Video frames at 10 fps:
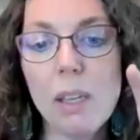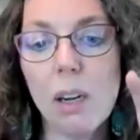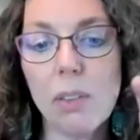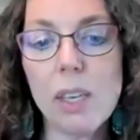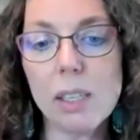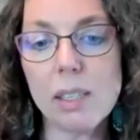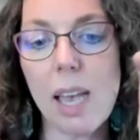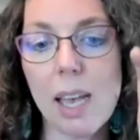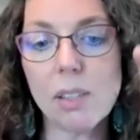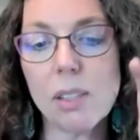may not think it's
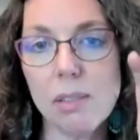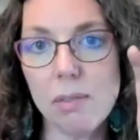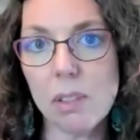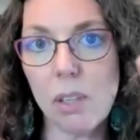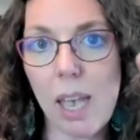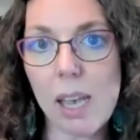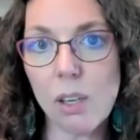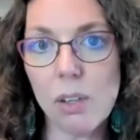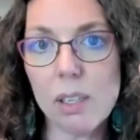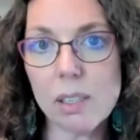as
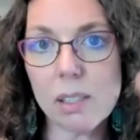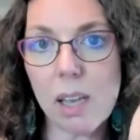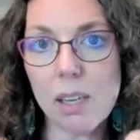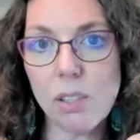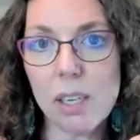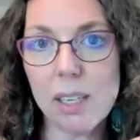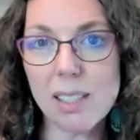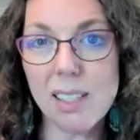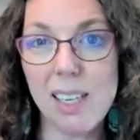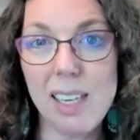accurate as
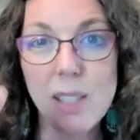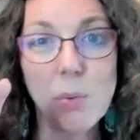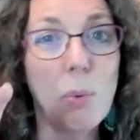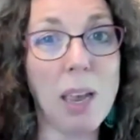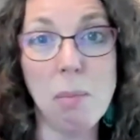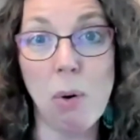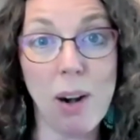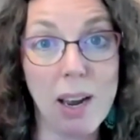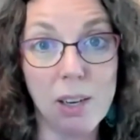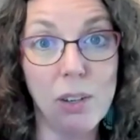Hygienics, it's way more
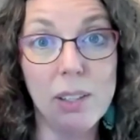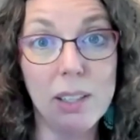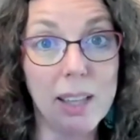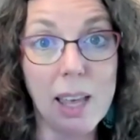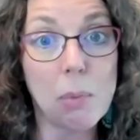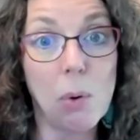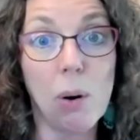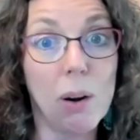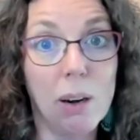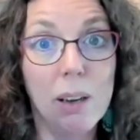accurate than
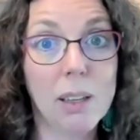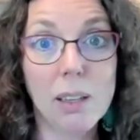LabCorp.